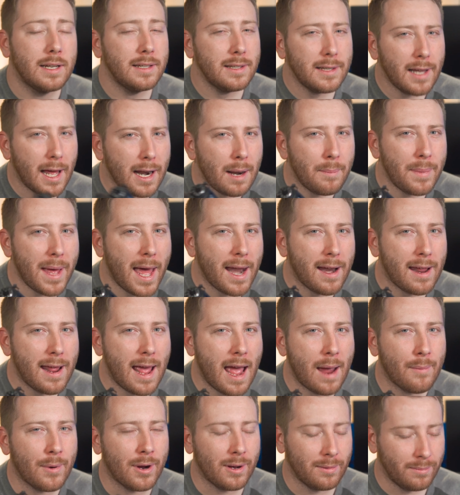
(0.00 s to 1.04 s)
Not a bad
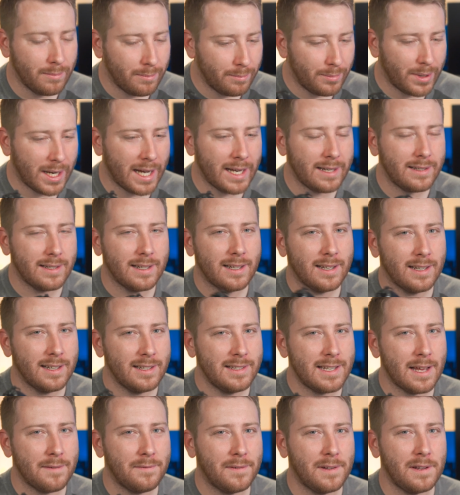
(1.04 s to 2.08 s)
camera, but
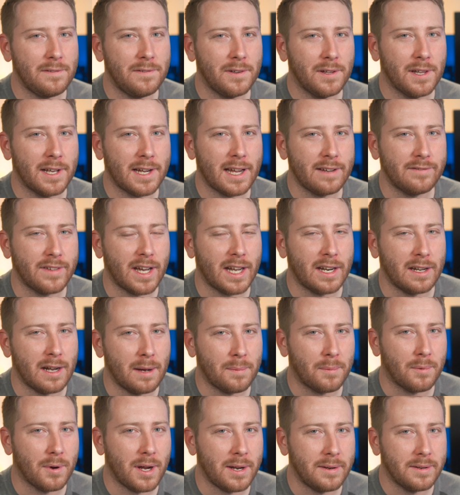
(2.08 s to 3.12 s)
definitely feel like I've got an
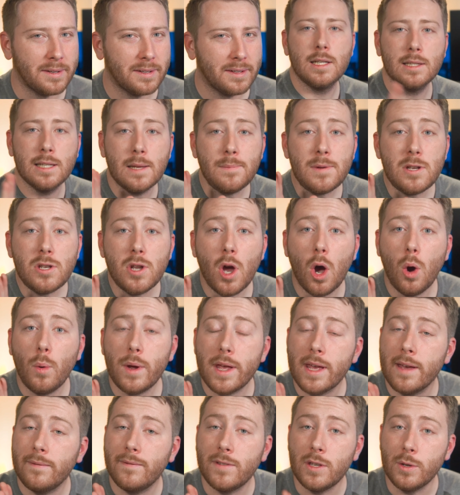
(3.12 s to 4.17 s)
upgrade. Let me know
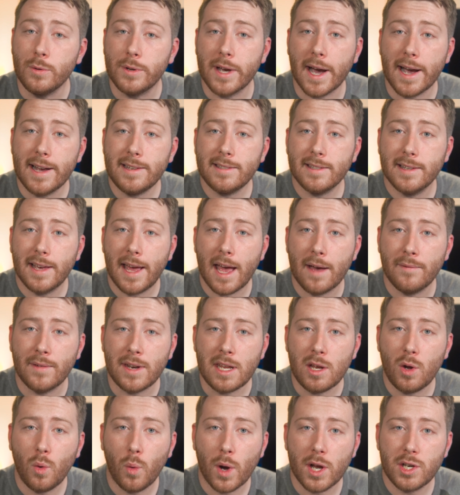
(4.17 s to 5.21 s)
if you guys have
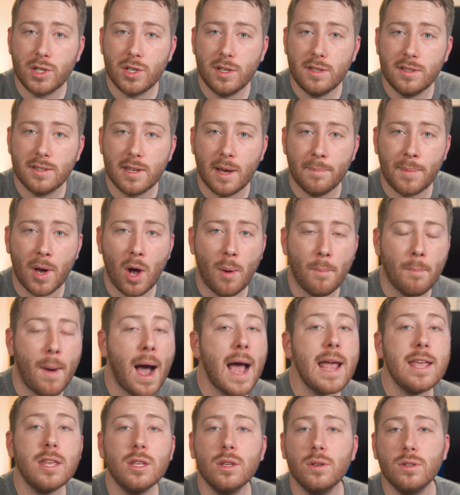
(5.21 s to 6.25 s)
any questions about
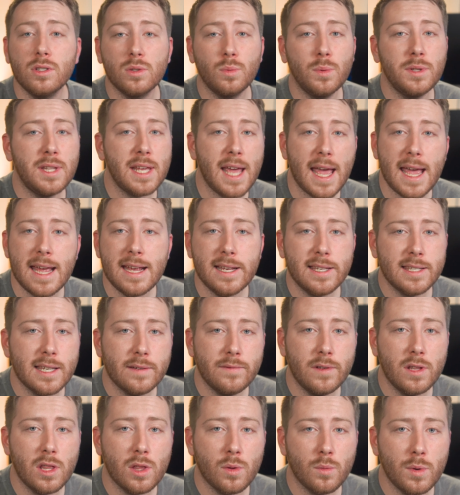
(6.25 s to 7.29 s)
my use with the
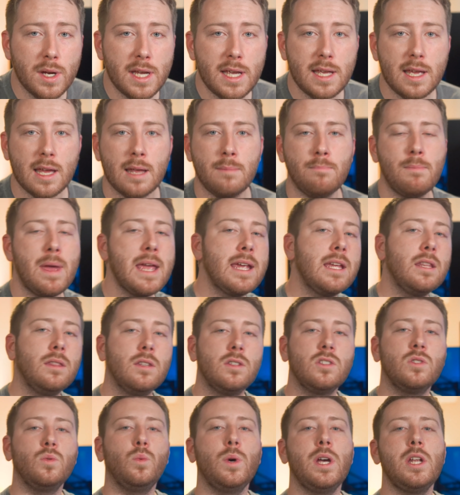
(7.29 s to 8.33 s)
a7 III and making the
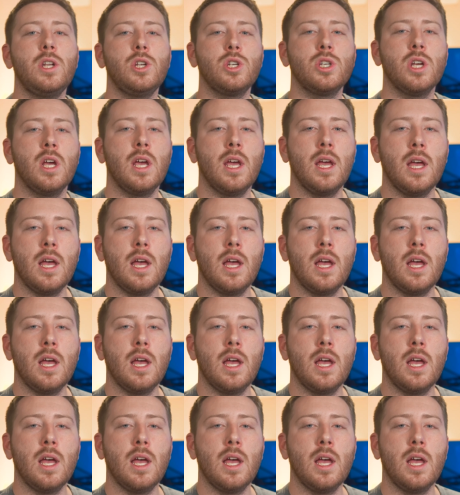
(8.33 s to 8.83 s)
switch.